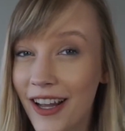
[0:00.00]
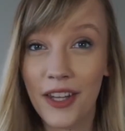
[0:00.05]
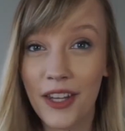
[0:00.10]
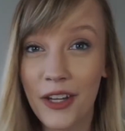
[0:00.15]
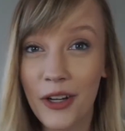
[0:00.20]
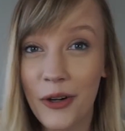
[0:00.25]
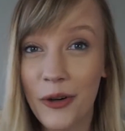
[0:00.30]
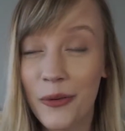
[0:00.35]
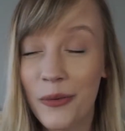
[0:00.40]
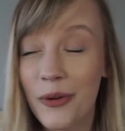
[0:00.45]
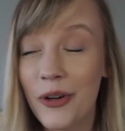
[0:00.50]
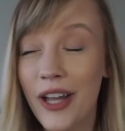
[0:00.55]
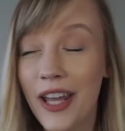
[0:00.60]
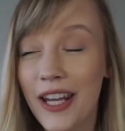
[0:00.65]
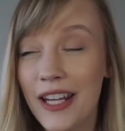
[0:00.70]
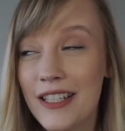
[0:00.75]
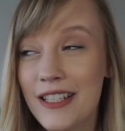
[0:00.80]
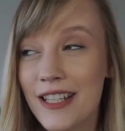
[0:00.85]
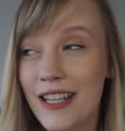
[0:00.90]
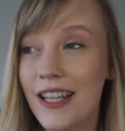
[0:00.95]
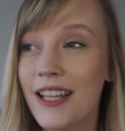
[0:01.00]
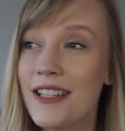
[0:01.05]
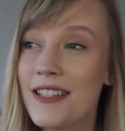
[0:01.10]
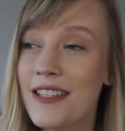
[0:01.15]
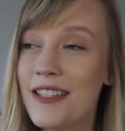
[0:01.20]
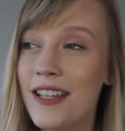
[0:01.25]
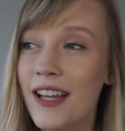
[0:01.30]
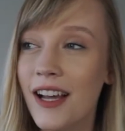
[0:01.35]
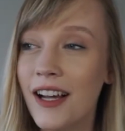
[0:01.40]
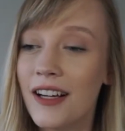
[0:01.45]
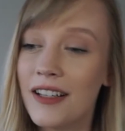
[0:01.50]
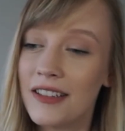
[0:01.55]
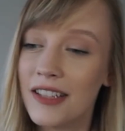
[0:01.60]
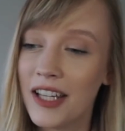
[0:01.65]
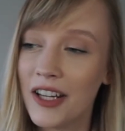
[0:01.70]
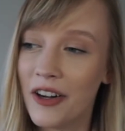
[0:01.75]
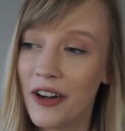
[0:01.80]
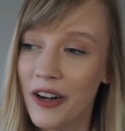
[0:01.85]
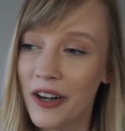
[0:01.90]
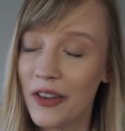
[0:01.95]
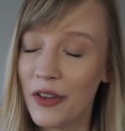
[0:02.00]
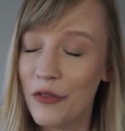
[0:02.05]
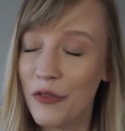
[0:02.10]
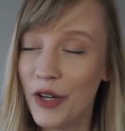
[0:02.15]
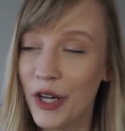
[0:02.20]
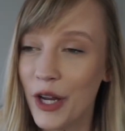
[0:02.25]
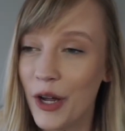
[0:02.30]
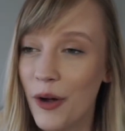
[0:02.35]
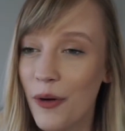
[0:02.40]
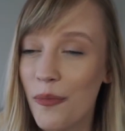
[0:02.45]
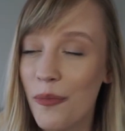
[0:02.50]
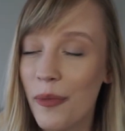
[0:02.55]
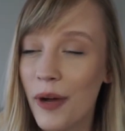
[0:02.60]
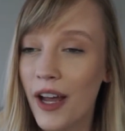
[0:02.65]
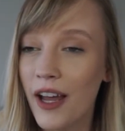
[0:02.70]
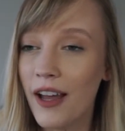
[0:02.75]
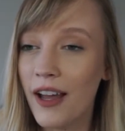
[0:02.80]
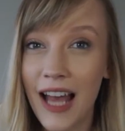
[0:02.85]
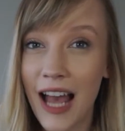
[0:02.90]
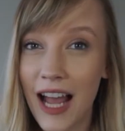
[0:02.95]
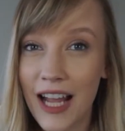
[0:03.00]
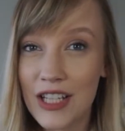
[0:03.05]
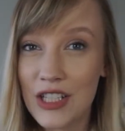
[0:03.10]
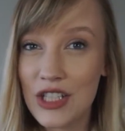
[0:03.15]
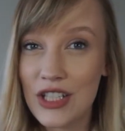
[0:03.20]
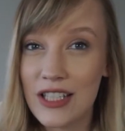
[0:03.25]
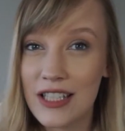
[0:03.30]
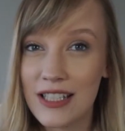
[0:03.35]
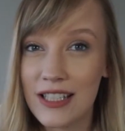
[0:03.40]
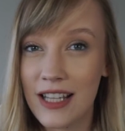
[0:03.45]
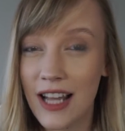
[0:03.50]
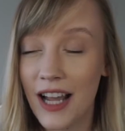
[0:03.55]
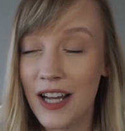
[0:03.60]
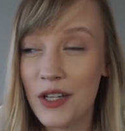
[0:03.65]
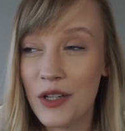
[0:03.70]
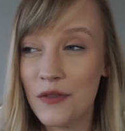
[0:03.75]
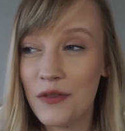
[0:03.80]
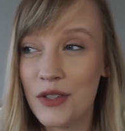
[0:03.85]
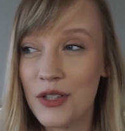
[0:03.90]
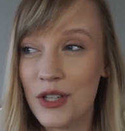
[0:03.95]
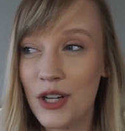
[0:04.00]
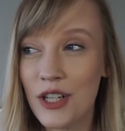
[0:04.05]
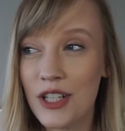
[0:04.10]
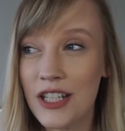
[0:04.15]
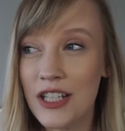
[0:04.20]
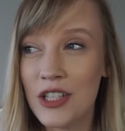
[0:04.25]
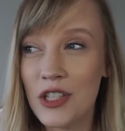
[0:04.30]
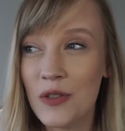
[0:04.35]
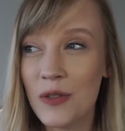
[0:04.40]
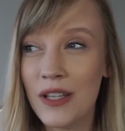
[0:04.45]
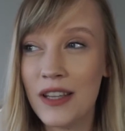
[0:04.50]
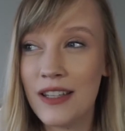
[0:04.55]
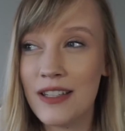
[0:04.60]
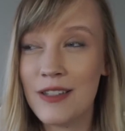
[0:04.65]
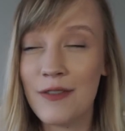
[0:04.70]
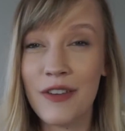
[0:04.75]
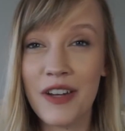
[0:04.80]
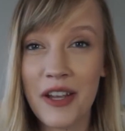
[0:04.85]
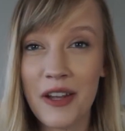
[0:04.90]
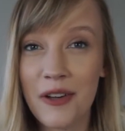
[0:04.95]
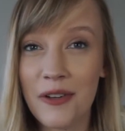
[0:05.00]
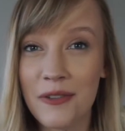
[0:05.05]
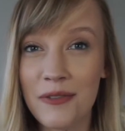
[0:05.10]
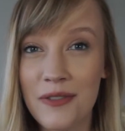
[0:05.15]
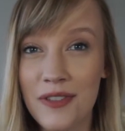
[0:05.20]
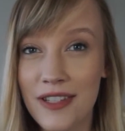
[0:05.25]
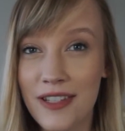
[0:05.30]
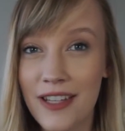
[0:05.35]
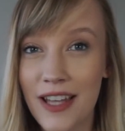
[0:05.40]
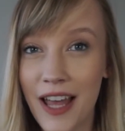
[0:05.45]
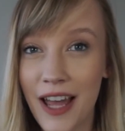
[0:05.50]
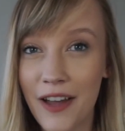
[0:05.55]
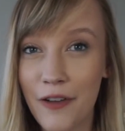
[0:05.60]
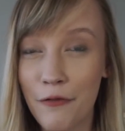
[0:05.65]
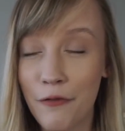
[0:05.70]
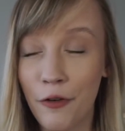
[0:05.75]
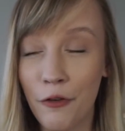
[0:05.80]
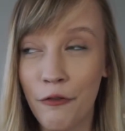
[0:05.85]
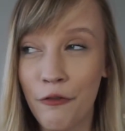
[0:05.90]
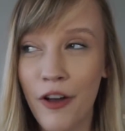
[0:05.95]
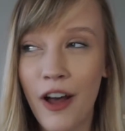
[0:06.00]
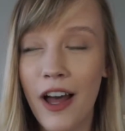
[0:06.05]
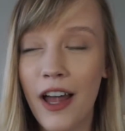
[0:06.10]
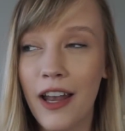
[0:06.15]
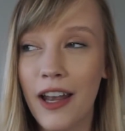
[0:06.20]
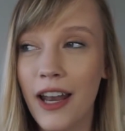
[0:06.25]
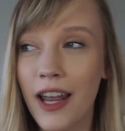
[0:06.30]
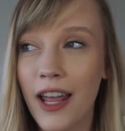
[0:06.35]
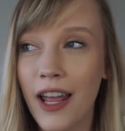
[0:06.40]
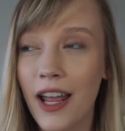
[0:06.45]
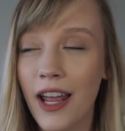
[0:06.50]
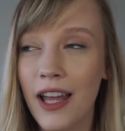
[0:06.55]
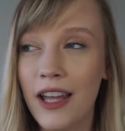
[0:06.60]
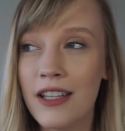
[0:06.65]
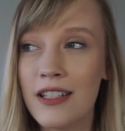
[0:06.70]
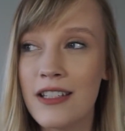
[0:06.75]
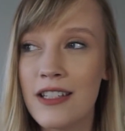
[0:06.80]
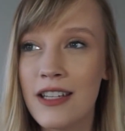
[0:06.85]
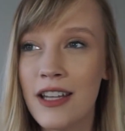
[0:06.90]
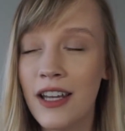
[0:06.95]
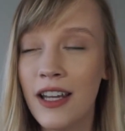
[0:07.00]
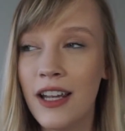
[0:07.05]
You know, we'll get into this uh, later on in the video, but I just kind of started doing these videos for fun and